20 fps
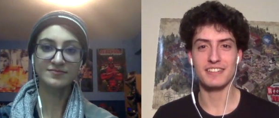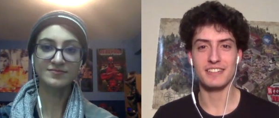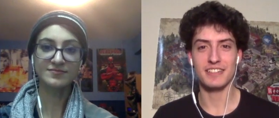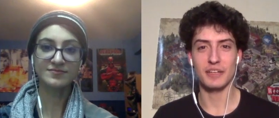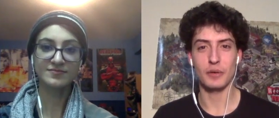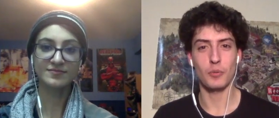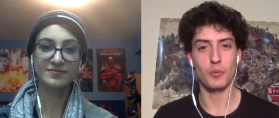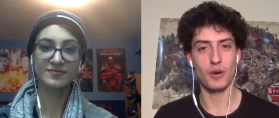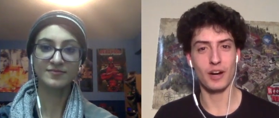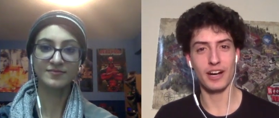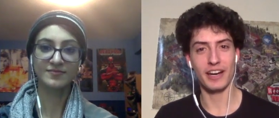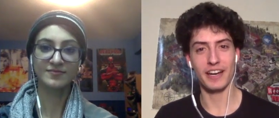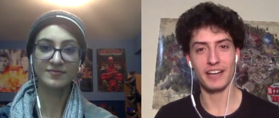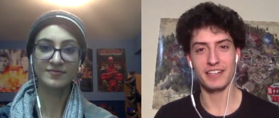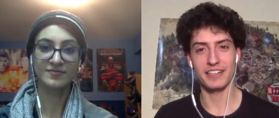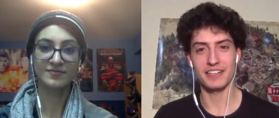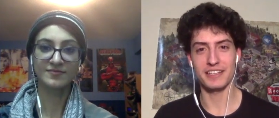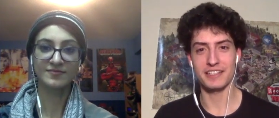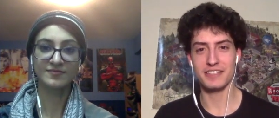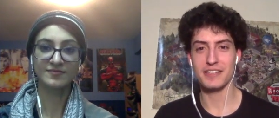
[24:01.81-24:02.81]
Speaker 1: that
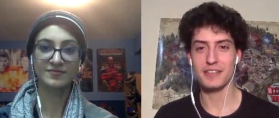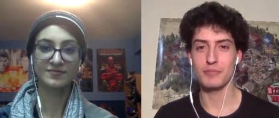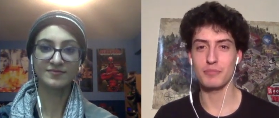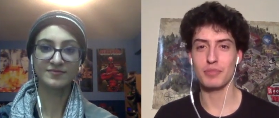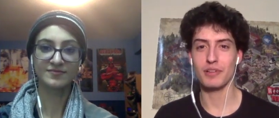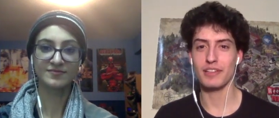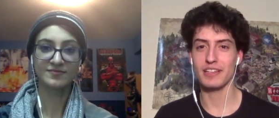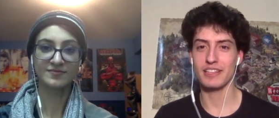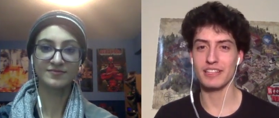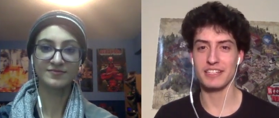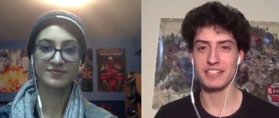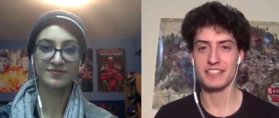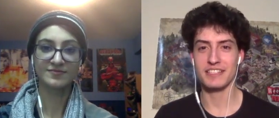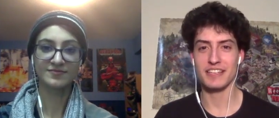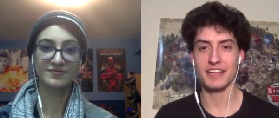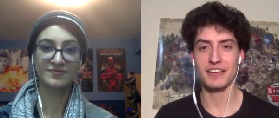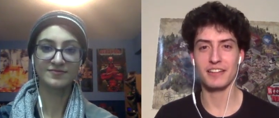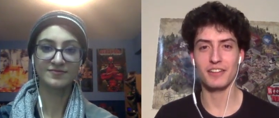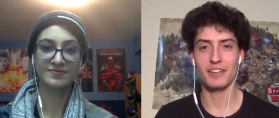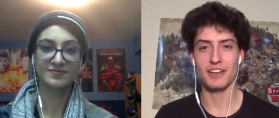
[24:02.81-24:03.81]
Wyatt is completely
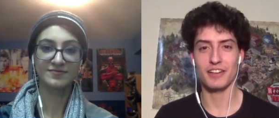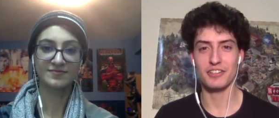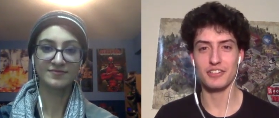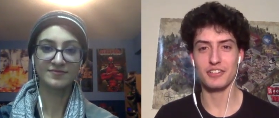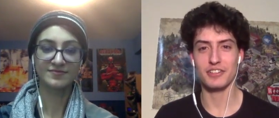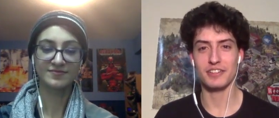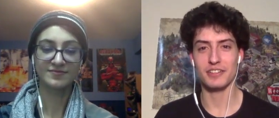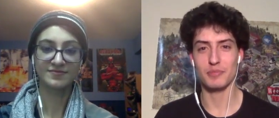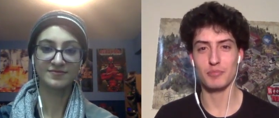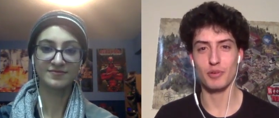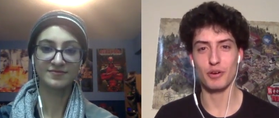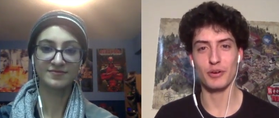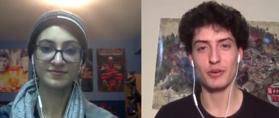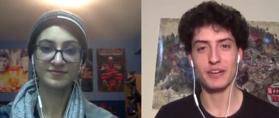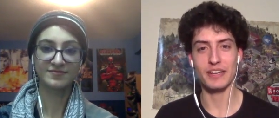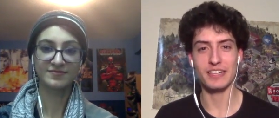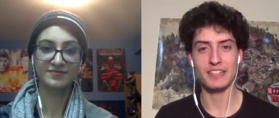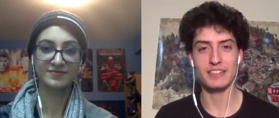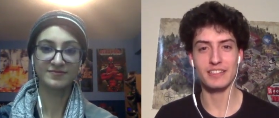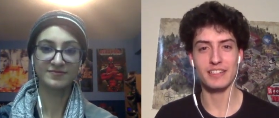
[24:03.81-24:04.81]
psychologically
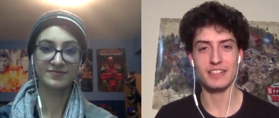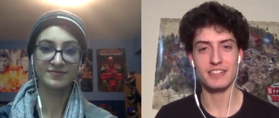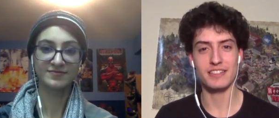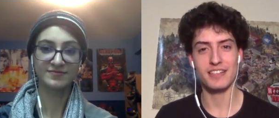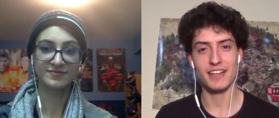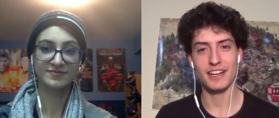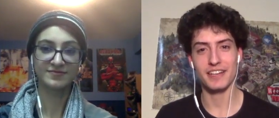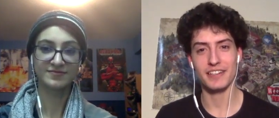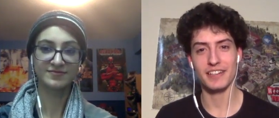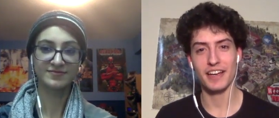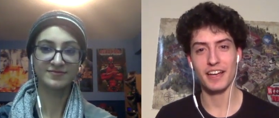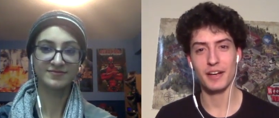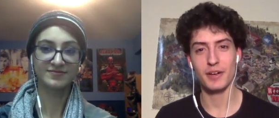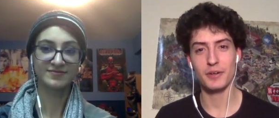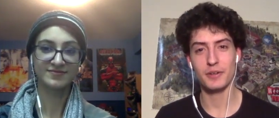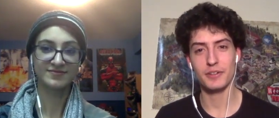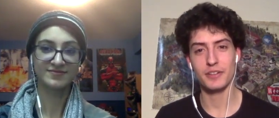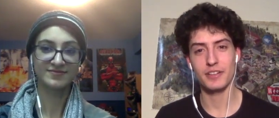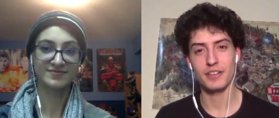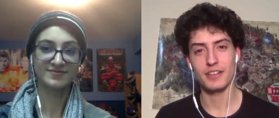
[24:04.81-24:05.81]
broken inside and
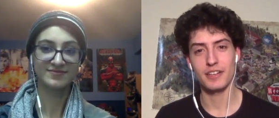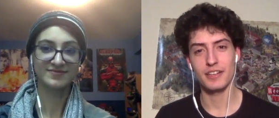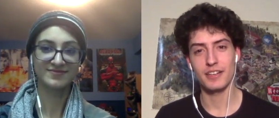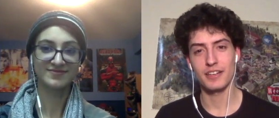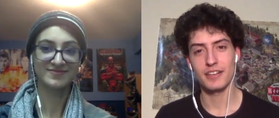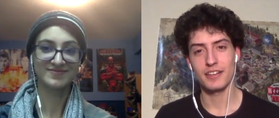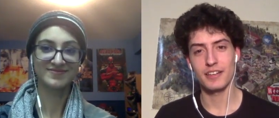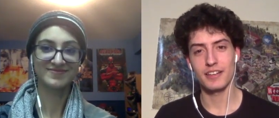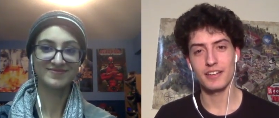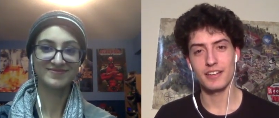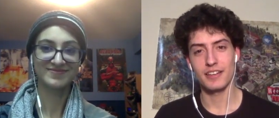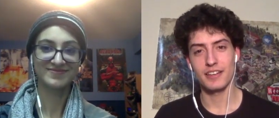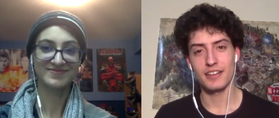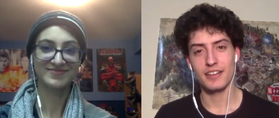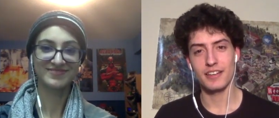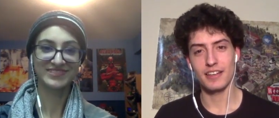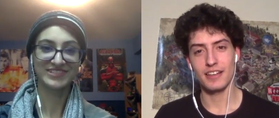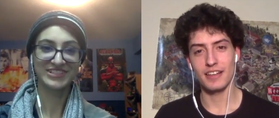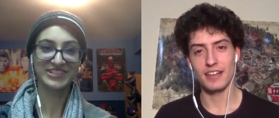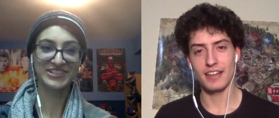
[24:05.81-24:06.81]
out.
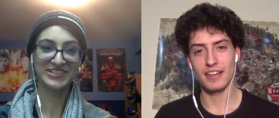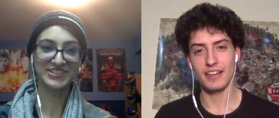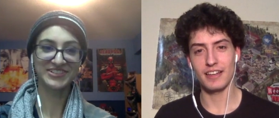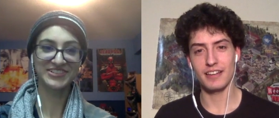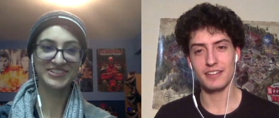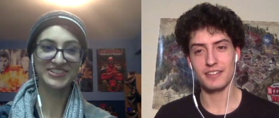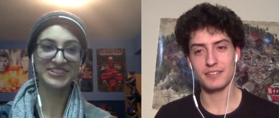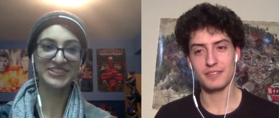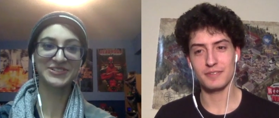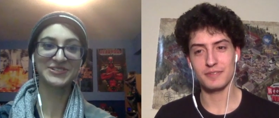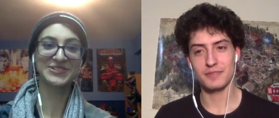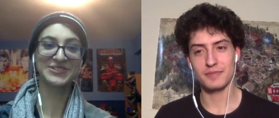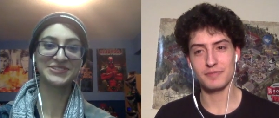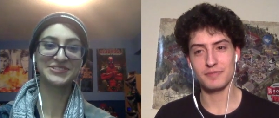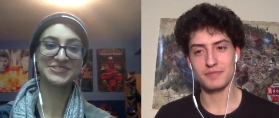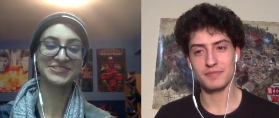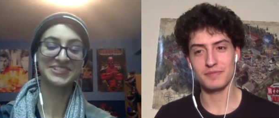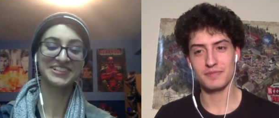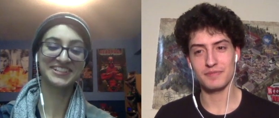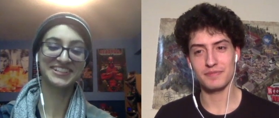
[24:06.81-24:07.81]
Speaker 2: You're really
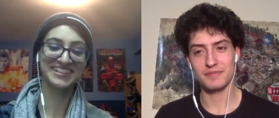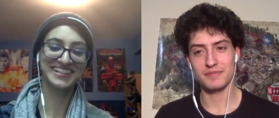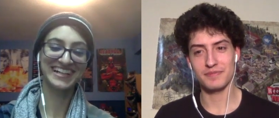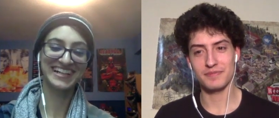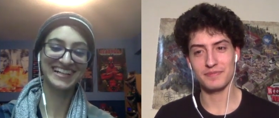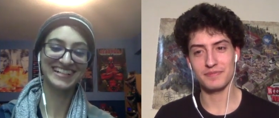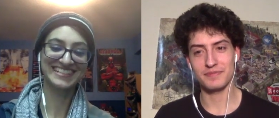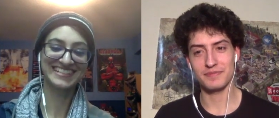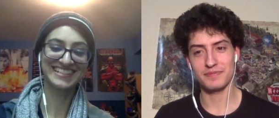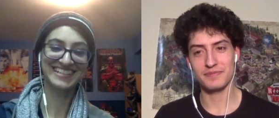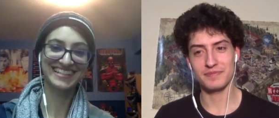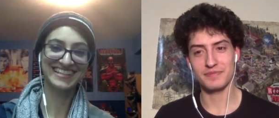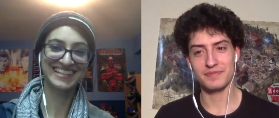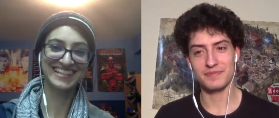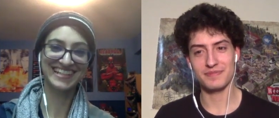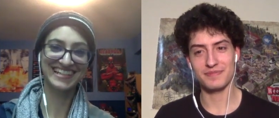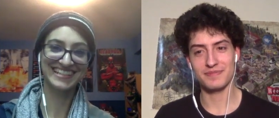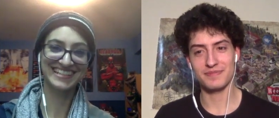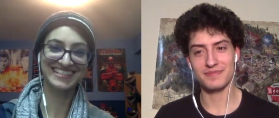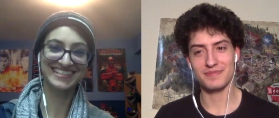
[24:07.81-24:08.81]
old for your age.
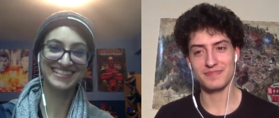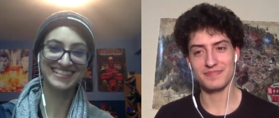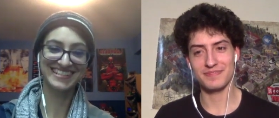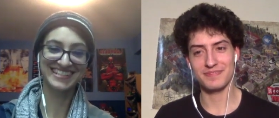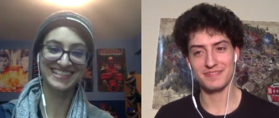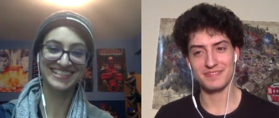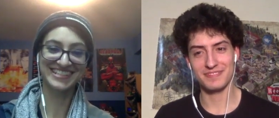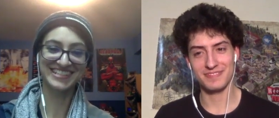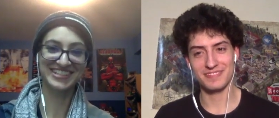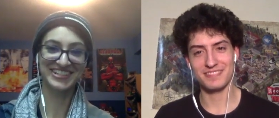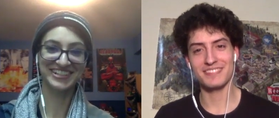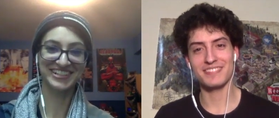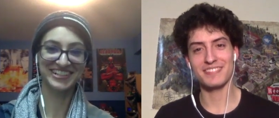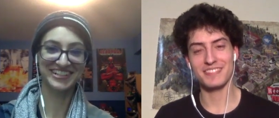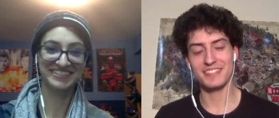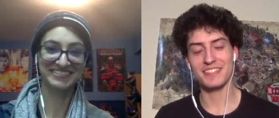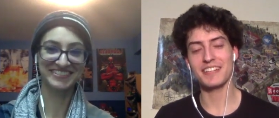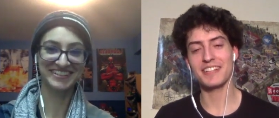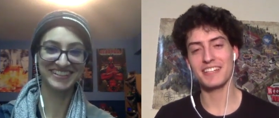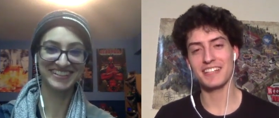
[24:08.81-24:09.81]
Thanks, it's the
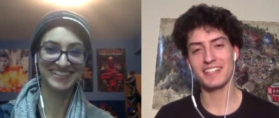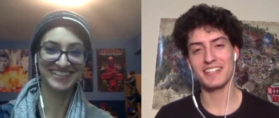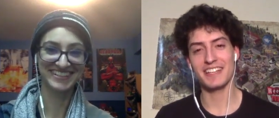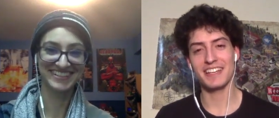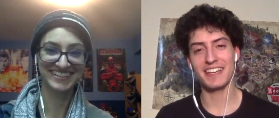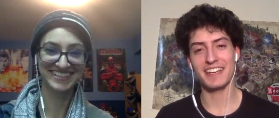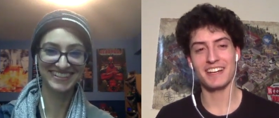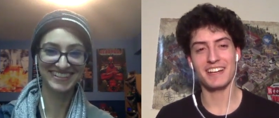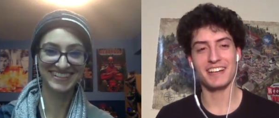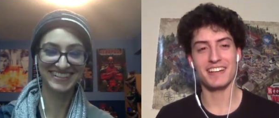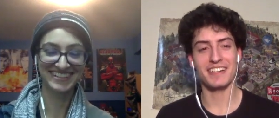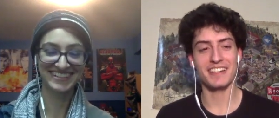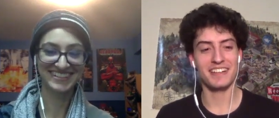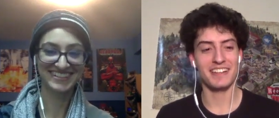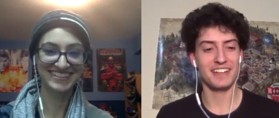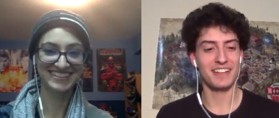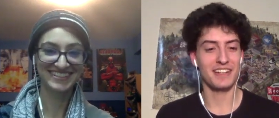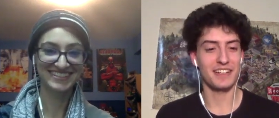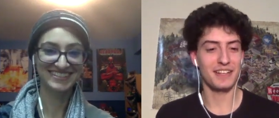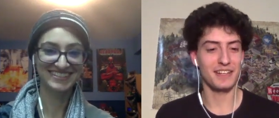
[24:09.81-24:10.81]
trauma.
Speaker 1: Yeah.
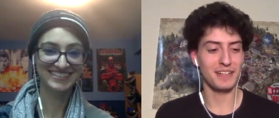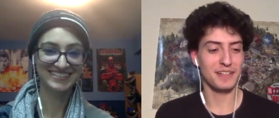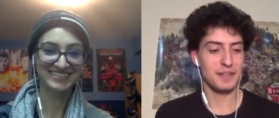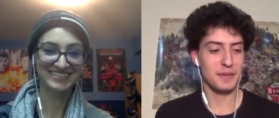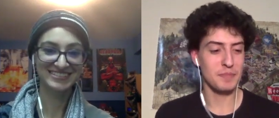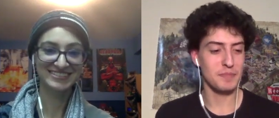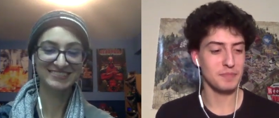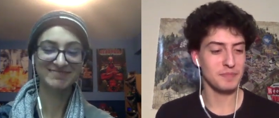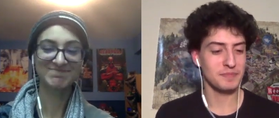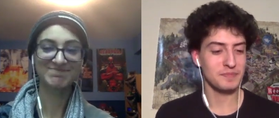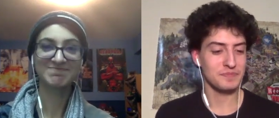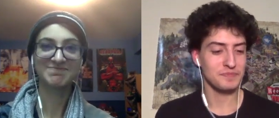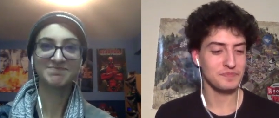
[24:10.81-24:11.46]
Um,